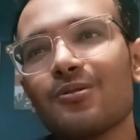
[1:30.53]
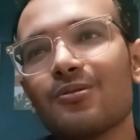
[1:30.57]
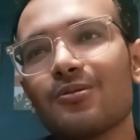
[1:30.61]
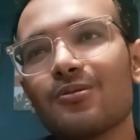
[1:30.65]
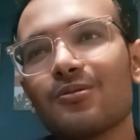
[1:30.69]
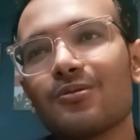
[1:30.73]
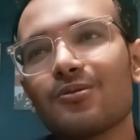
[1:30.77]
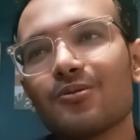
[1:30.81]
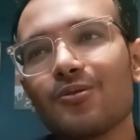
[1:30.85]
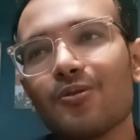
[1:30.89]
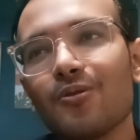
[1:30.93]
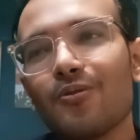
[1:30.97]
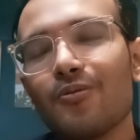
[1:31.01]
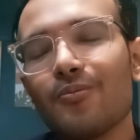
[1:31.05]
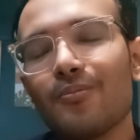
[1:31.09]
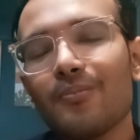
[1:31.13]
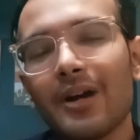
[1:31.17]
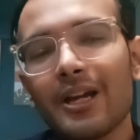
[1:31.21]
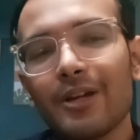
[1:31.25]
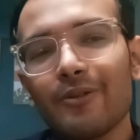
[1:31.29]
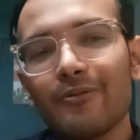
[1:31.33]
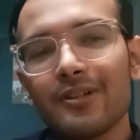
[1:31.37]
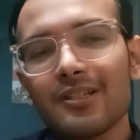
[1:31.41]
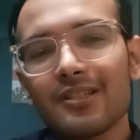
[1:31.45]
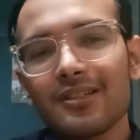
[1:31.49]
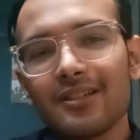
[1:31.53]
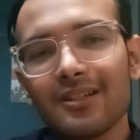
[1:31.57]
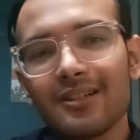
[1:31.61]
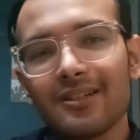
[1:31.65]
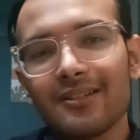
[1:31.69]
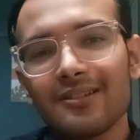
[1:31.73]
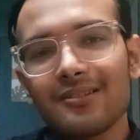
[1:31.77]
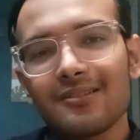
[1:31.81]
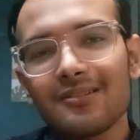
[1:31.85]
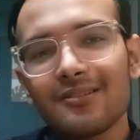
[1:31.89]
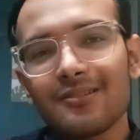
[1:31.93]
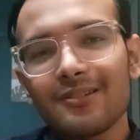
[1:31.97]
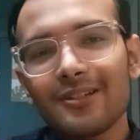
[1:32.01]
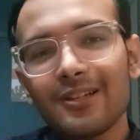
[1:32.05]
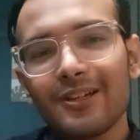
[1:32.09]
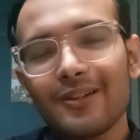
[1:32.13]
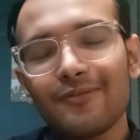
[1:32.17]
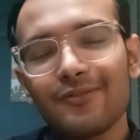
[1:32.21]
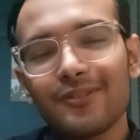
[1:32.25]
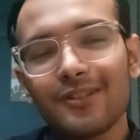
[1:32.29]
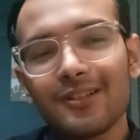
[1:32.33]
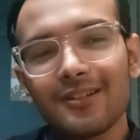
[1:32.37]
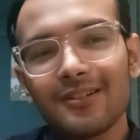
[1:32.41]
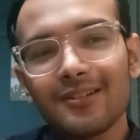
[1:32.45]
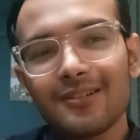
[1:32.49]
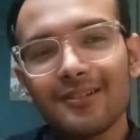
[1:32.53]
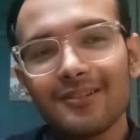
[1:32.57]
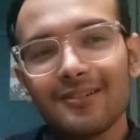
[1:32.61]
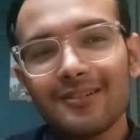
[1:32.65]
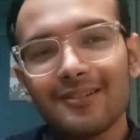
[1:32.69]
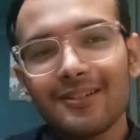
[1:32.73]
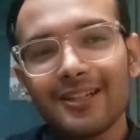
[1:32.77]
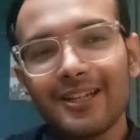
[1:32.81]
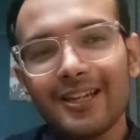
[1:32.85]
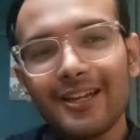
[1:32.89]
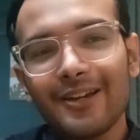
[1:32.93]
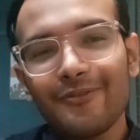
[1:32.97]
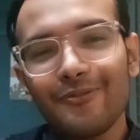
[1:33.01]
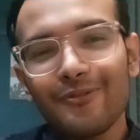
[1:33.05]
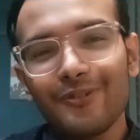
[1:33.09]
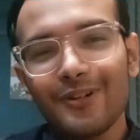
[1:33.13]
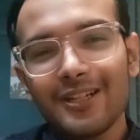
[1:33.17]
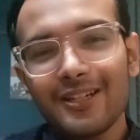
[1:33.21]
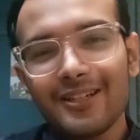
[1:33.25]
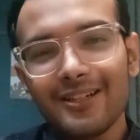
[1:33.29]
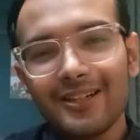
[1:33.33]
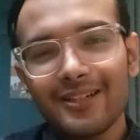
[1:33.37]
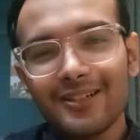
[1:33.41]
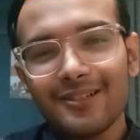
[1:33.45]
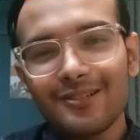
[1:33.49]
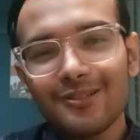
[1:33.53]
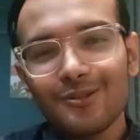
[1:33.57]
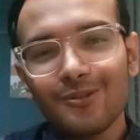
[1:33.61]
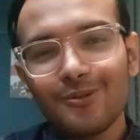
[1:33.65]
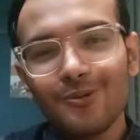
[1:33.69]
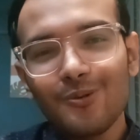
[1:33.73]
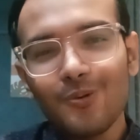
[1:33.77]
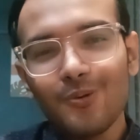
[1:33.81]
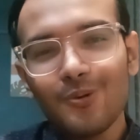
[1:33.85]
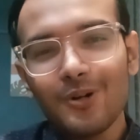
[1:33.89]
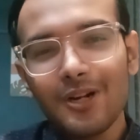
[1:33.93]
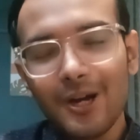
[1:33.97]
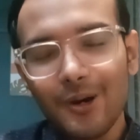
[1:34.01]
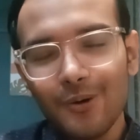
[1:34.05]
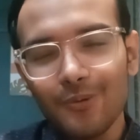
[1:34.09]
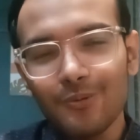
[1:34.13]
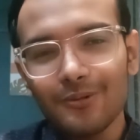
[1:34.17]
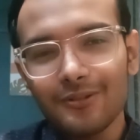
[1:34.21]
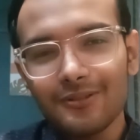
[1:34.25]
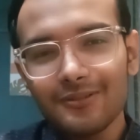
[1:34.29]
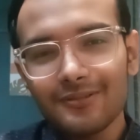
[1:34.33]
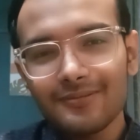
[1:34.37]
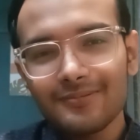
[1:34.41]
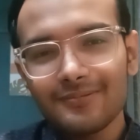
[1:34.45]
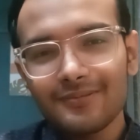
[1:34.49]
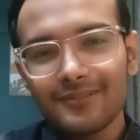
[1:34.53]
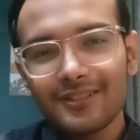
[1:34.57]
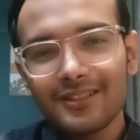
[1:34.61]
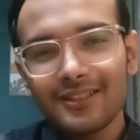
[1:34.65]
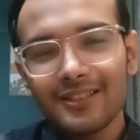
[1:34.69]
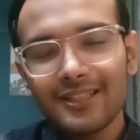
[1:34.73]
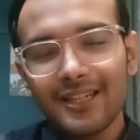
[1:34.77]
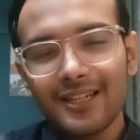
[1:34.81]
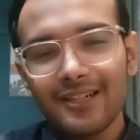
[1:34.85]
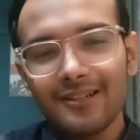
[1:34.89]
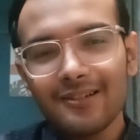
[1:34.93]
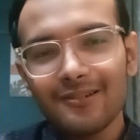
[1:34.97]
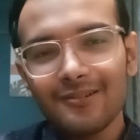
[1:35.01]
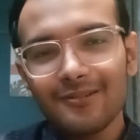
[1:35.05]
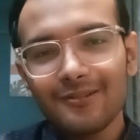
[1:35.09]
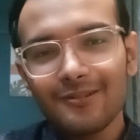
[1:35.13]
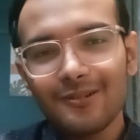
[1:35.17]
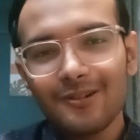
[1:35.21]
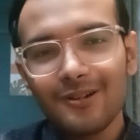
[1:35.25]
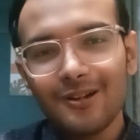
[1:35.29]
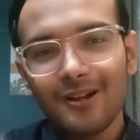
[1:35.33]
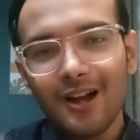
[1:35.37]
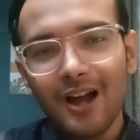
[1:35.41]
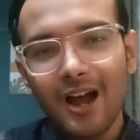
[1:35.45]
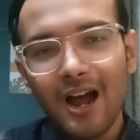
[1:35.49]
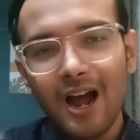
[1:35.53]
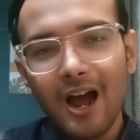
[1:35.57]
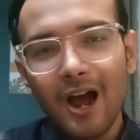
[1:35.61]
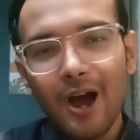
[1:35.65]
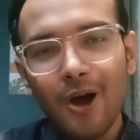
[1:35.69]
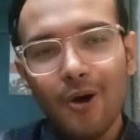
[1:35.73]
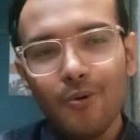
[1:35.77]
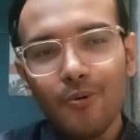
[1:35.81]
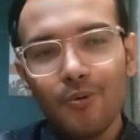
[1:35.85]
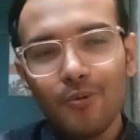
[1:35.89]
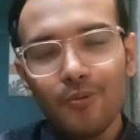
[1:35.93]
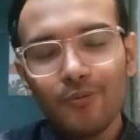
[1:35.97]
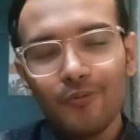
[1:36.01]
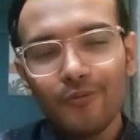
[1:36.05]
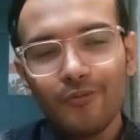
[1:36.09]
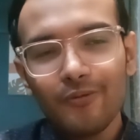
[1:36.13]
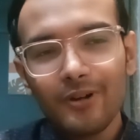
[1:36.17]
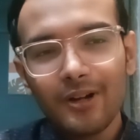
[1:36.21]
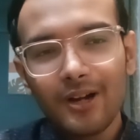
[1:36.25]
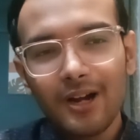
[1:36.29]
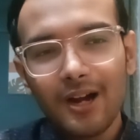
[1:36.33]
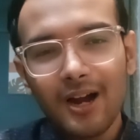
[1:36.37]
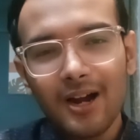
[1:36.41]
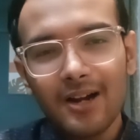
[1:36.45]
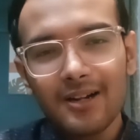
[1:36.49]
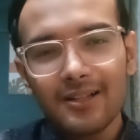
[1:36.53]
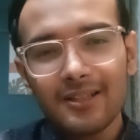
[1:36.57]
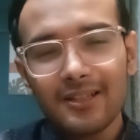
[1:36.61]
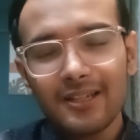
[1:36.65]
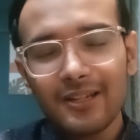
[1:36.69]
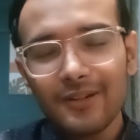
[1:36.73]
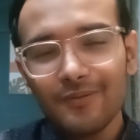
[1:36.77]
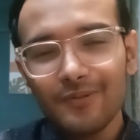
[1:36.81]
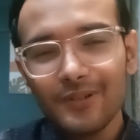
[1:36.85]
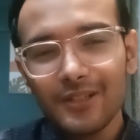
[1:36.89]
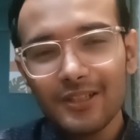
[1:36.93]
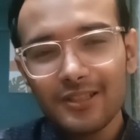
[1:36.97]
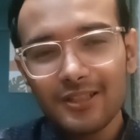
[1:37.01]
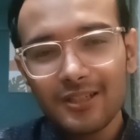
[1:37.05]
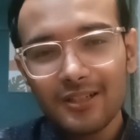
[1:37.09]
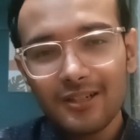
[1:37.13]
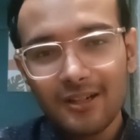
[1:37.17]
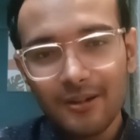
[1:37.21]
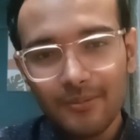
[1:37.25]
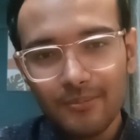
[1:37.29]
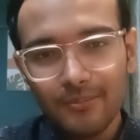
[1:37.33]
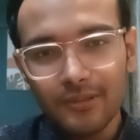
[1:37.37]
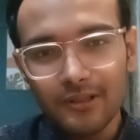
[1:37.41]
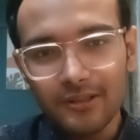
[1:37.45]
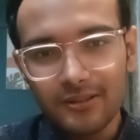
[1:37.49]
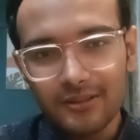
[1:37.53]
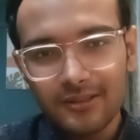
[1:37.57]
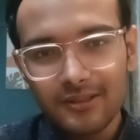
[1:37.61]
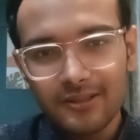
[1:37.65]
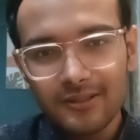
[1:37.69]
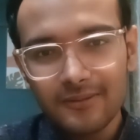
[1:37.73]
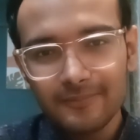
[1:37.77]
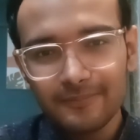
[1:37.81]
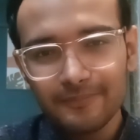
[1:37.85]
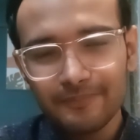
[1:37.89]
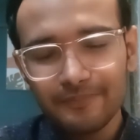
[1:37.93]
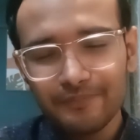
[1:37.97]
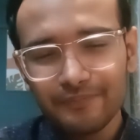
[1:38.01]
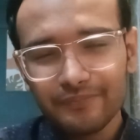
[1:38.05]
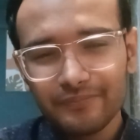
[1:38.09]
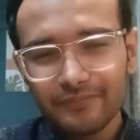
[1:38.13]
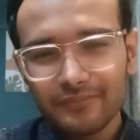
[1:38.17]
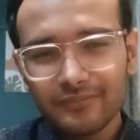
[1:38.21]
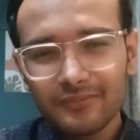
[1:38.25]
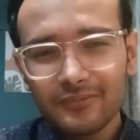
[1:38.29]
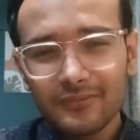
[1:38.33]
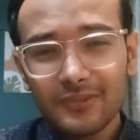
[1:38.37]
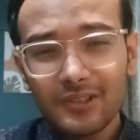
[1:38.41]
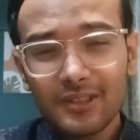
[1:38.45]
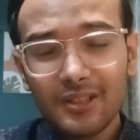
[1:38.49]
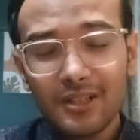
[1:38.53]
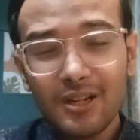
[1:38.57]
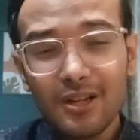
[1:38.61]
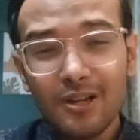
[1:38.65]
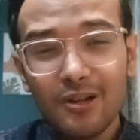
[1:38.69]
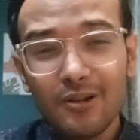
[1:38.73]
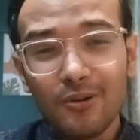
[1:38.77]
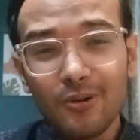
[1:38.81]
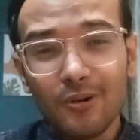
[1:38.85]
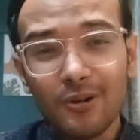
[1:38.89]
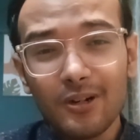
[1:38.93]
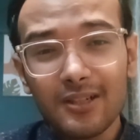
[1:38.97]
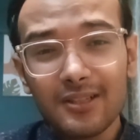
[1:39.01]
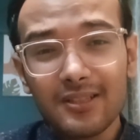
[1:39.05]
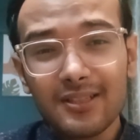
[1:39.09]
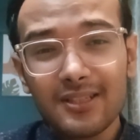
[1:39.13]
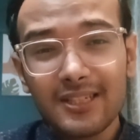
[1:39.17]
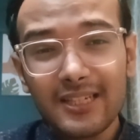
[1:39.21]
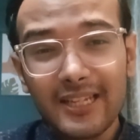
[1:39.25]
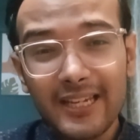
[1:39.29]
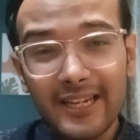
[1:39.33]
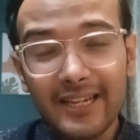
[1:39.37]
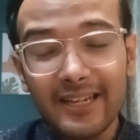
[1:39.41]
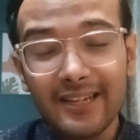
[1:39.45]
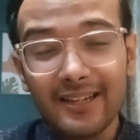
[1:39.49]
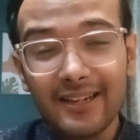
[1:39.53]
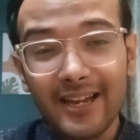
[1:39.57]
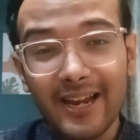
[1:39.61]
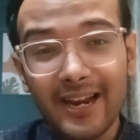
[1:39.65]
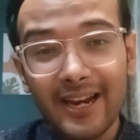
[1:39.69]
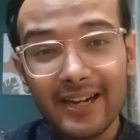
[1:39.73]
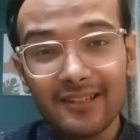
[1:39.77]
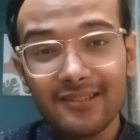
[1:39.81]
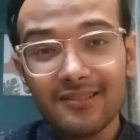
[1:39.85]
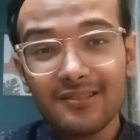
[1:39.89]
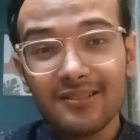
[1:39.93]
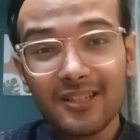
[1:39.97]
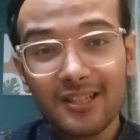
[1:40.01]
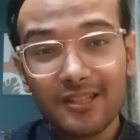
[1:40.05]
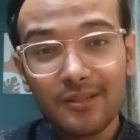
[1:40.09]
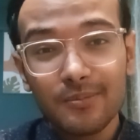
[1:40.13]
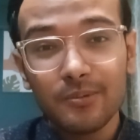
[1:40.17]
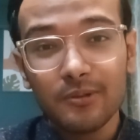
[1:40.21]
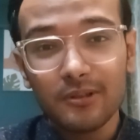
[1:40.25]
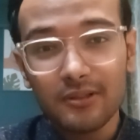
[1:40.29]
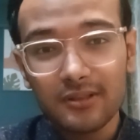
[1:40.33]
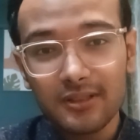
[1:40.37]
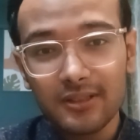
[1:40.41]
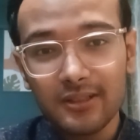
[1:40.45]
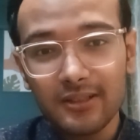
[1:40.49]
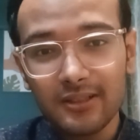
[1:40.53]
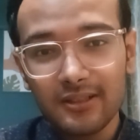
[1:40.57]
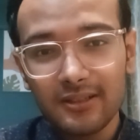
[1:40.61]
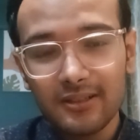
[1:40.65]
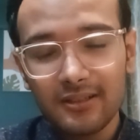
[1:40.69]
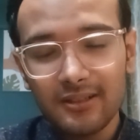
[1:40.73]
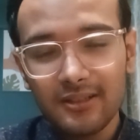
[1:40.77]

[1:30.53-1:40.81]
So my question is, if the FD rates go down, then how are the inflation numbers gonna stay at 6%?